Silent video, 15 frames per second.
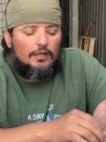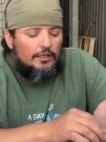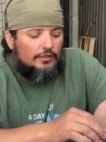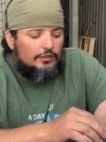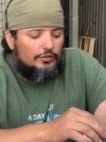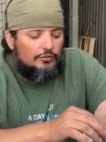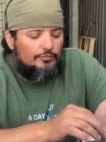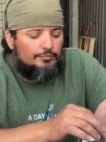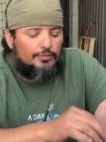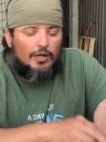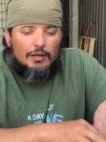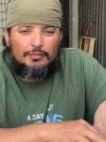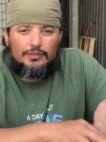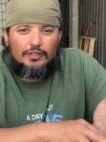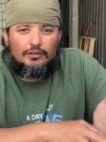You
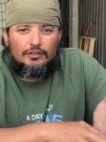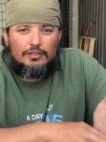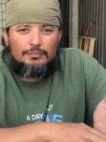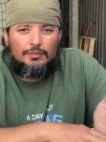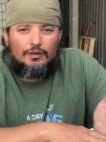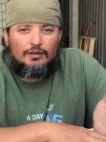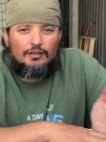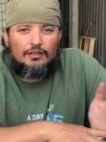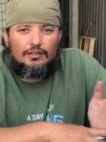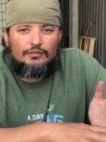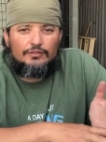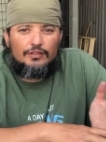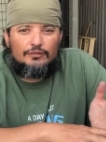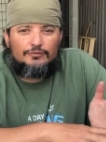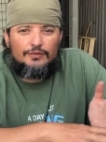probably already part of
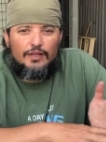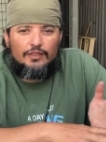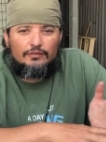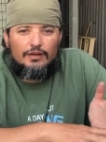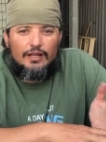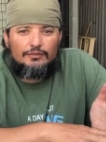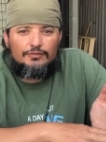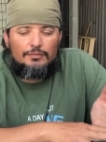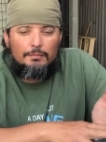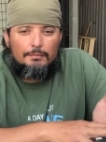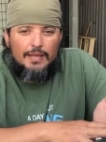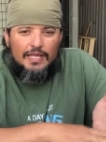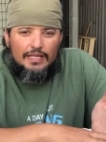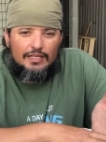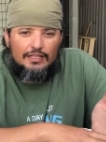the FEATHER-RAFT
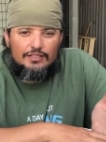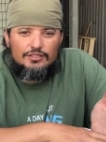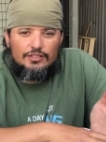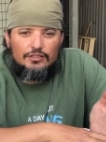page,